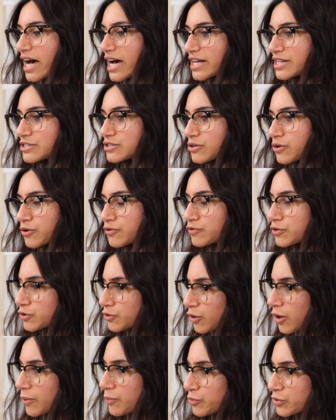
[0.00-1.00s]
And so if you
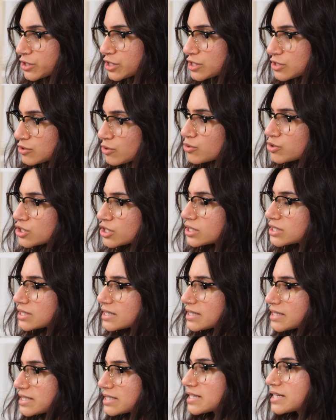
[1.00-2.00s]
grow up with these notions
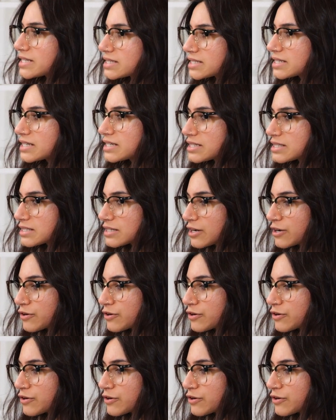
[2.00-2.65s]
and these ideas